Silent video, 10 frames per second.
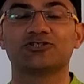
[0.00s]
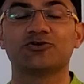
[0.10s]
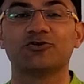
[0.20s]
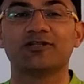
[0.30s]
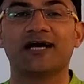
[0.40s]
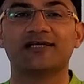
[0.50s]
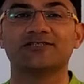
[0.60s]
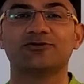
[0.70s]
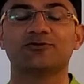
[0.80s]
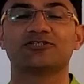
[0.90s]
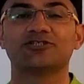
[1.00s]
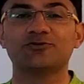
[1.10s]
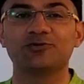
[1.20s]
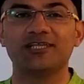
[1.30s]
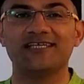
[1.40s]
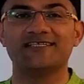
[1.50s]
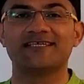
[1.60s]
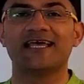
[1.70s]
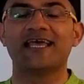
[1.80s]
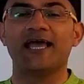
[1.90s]
stotras, those
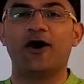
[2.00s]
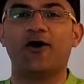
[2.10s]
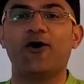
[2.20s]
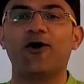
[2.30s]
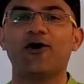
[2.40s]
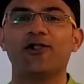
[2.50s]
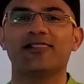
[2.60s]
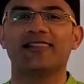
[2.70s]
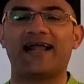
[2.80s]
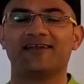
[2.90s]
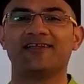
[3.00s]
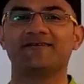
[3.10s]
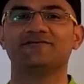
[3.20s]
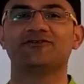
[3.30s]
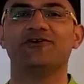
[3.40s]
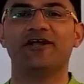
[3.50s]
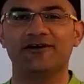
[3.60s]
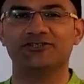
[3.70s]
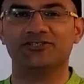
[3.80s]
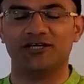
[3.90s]
stutis, all that gives you
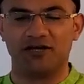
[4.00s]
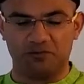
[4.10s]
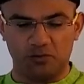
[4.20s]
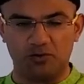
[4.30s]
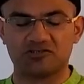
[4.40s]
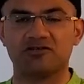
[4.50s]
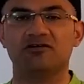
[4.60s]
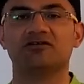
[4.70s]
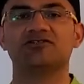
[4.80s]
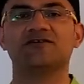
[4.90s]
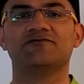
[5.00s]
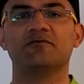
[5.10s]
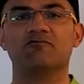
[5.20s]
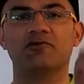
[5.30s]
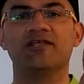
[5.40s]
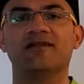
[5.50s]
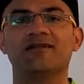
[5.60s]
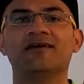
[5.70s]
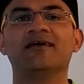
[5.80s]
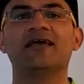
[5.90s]
energy, invokes the energy from
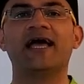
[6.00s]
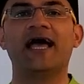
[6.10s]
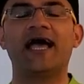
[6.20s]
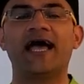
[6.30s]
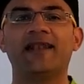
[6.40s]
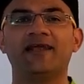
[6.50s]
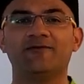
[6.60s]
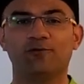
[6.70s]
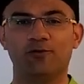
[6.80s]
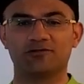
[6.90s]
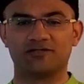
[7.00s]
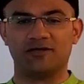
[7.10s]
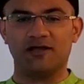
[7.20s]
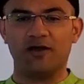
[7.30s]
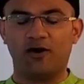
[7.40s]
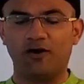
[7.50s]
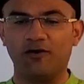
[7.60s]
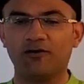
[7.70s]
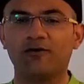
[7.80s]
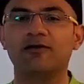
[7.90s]
within and invokes the
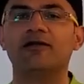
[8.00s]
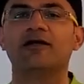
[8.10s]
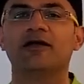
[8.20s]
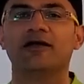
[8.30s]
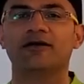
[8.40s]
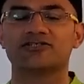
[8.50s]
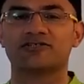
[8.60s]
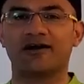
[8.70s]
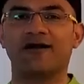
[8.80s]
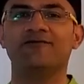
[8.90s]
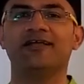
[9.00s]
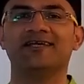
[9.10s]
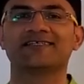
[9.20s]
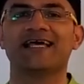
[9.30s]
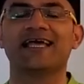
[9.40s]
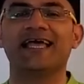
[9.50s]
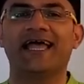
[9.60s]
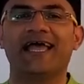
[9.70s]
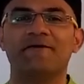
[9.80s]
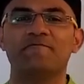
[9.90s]
whole surroundings.
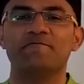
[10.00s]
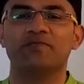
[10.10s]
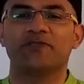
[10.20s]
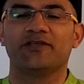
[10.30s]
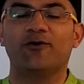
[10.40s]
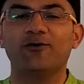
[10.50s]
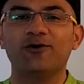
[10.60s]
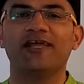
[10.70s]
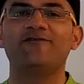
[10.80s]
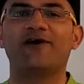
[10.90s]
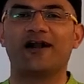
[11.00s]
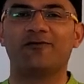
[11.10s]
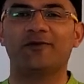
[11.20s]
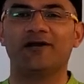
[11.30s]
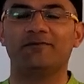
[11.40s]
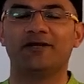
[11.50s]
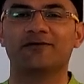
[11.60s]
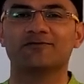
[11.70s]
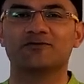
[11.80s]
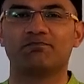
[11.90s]
And the whole environment
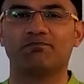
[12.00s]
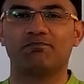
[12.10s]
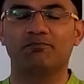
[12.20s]
becomes